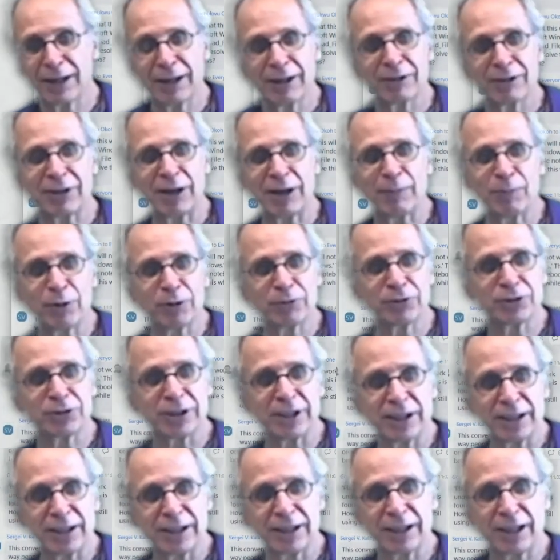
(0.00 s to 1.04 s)
Some of
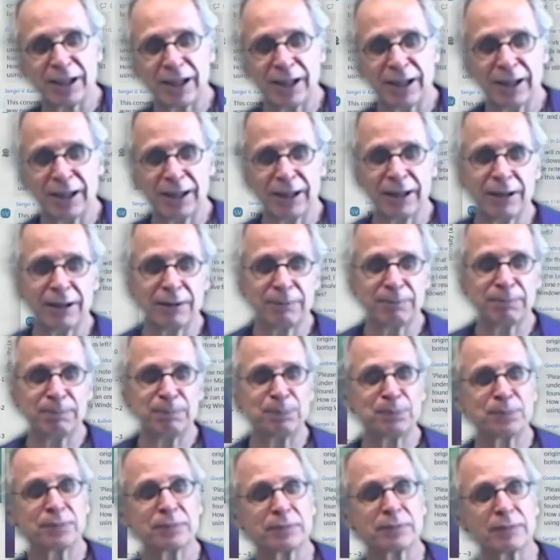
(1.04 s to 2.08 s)
the
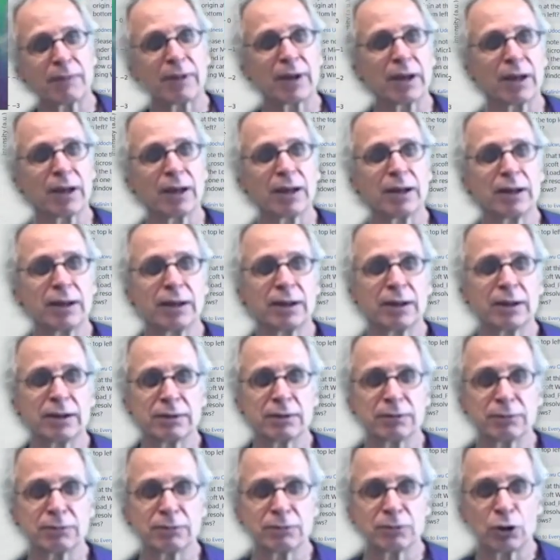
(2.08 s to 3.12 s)

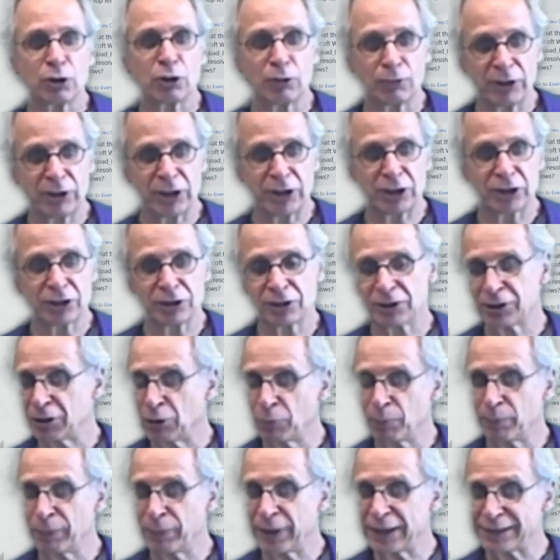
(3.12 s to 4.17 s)
conventions
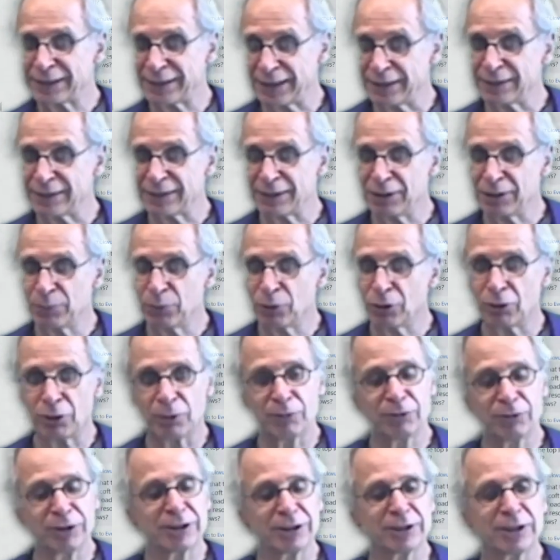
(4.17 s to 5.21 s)
don't make sense anymore,
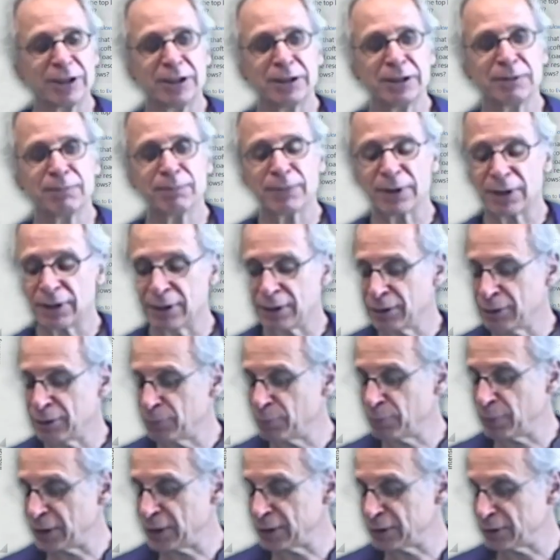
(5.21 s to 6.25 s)
obviously,
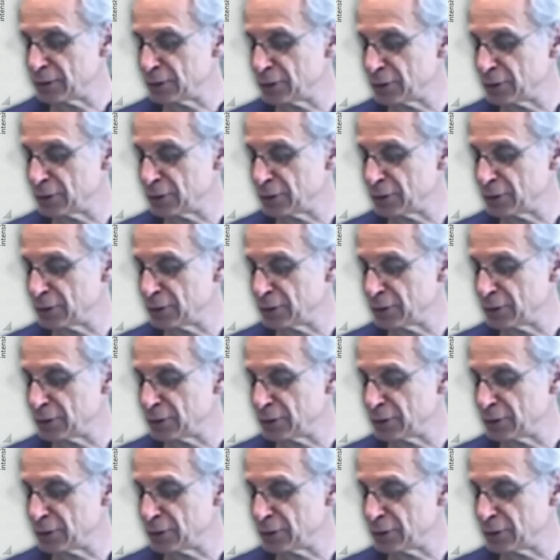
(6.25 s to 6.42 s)
but